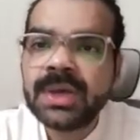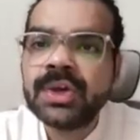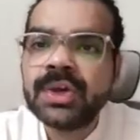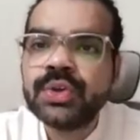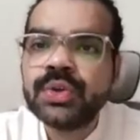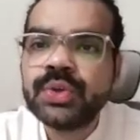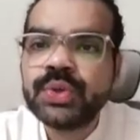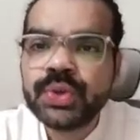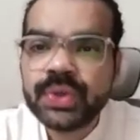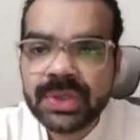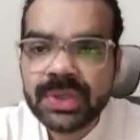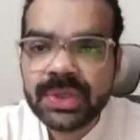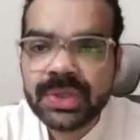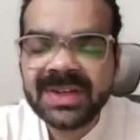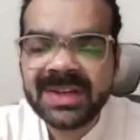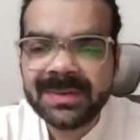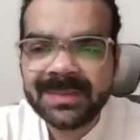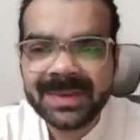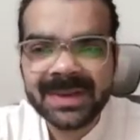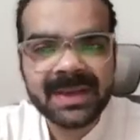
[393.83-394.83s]
your
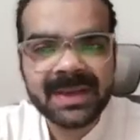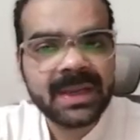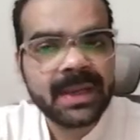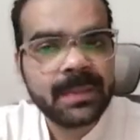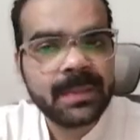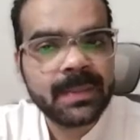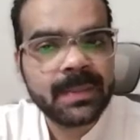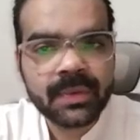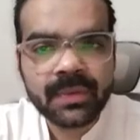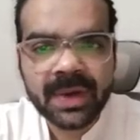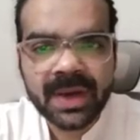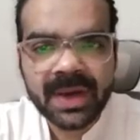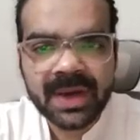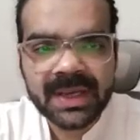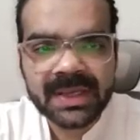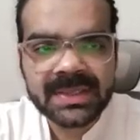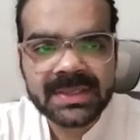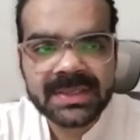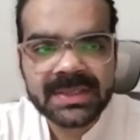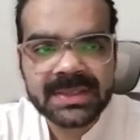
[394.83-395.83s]
treatment can
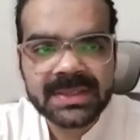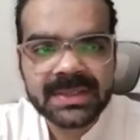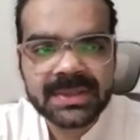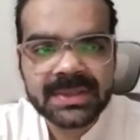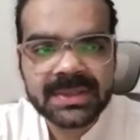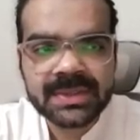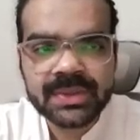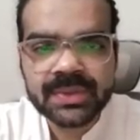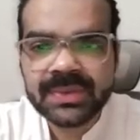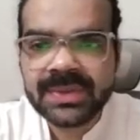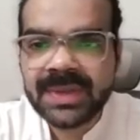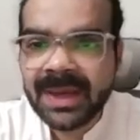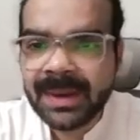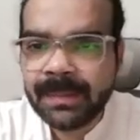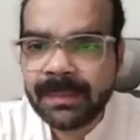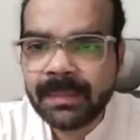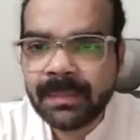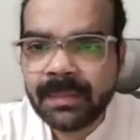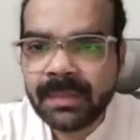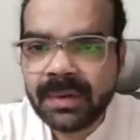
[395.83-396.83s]
provide to
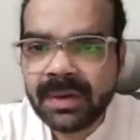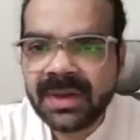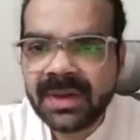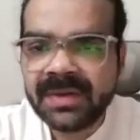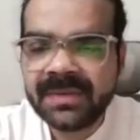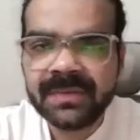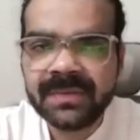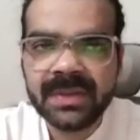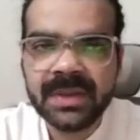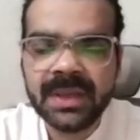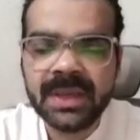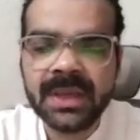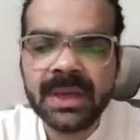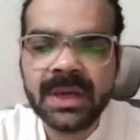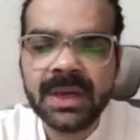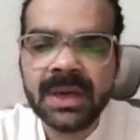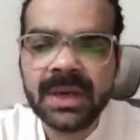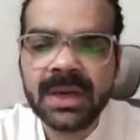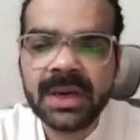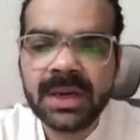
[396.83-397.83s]
them. If they
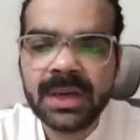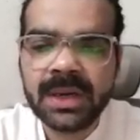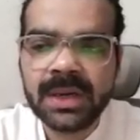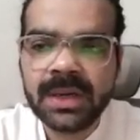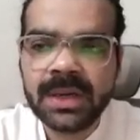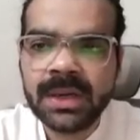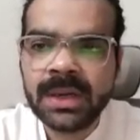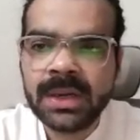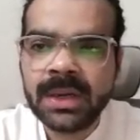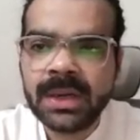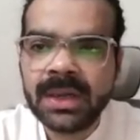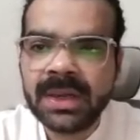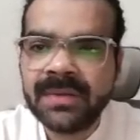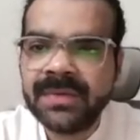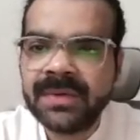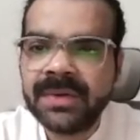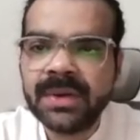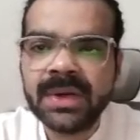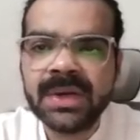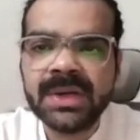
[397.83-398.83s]
are,
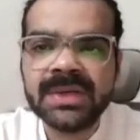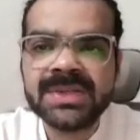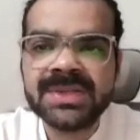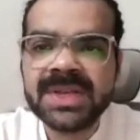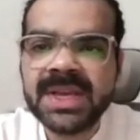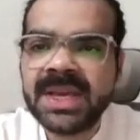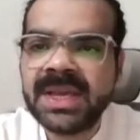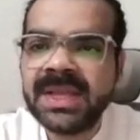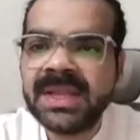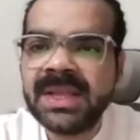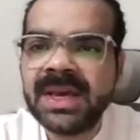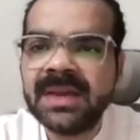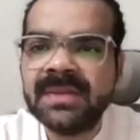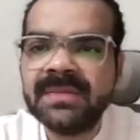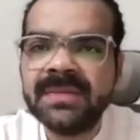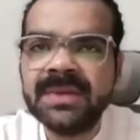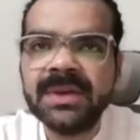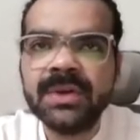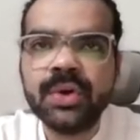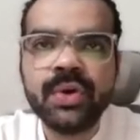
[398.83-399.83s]
if you are saying that
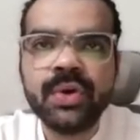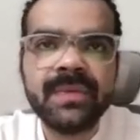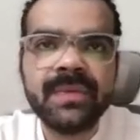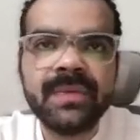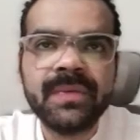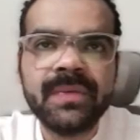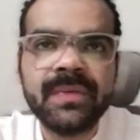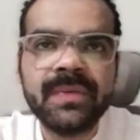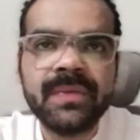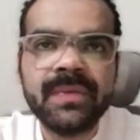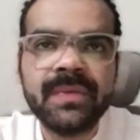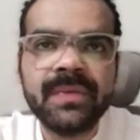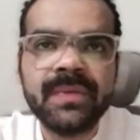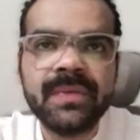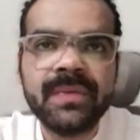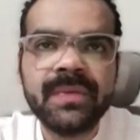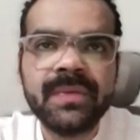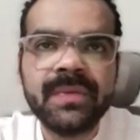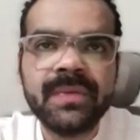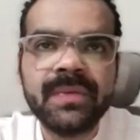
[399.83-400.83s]
we offer
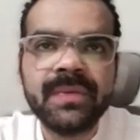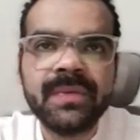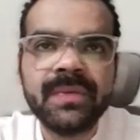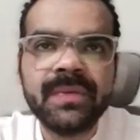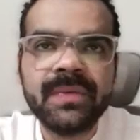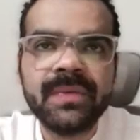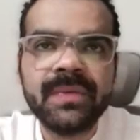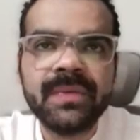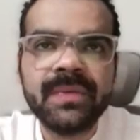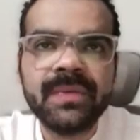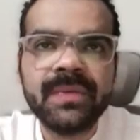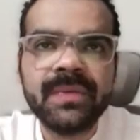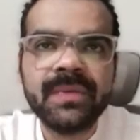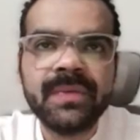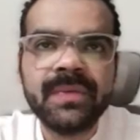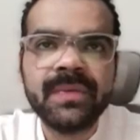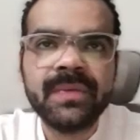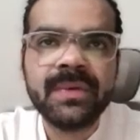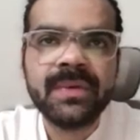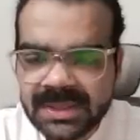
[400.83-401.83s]
this and that
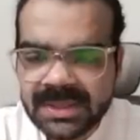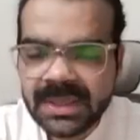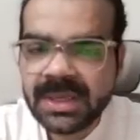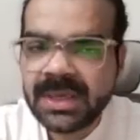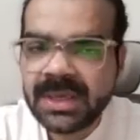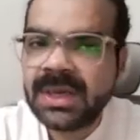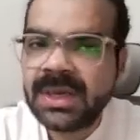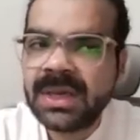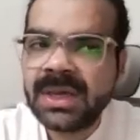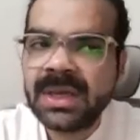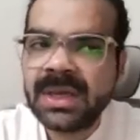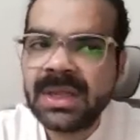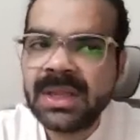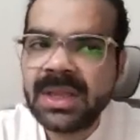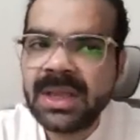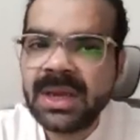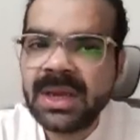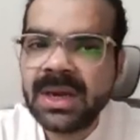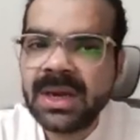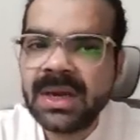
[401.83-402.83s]
service,
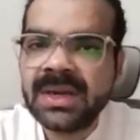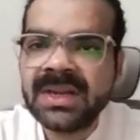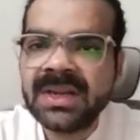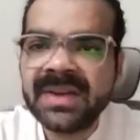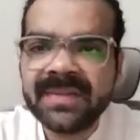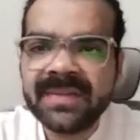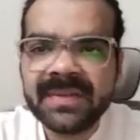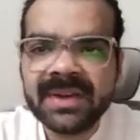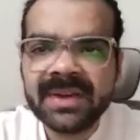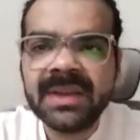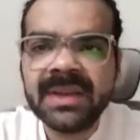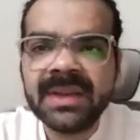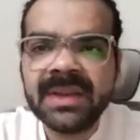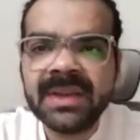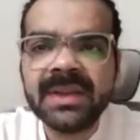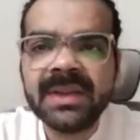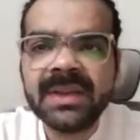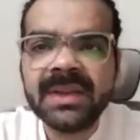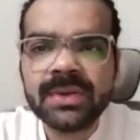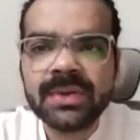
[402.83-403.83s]
they are definitely
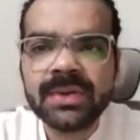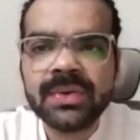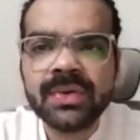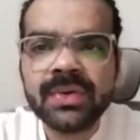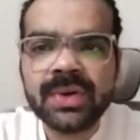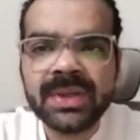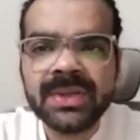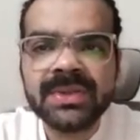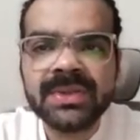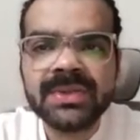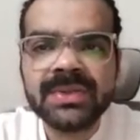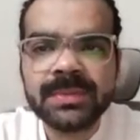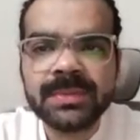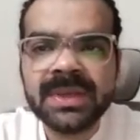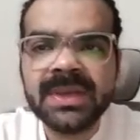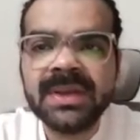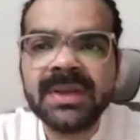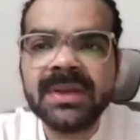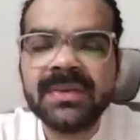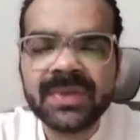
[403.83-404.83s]
not going to be
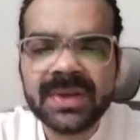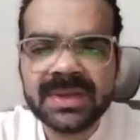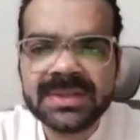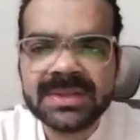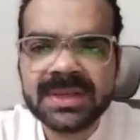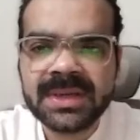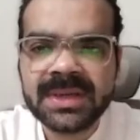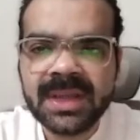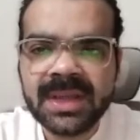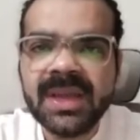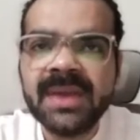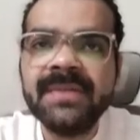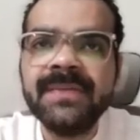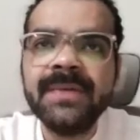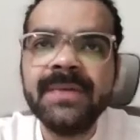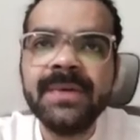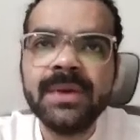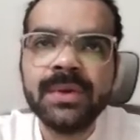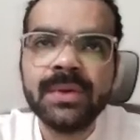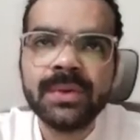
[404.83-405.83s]
interested.
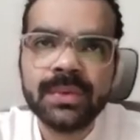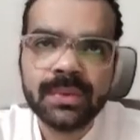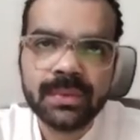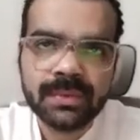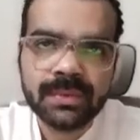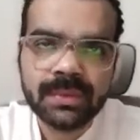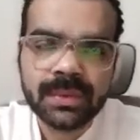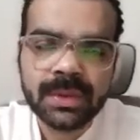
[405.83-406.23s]
If you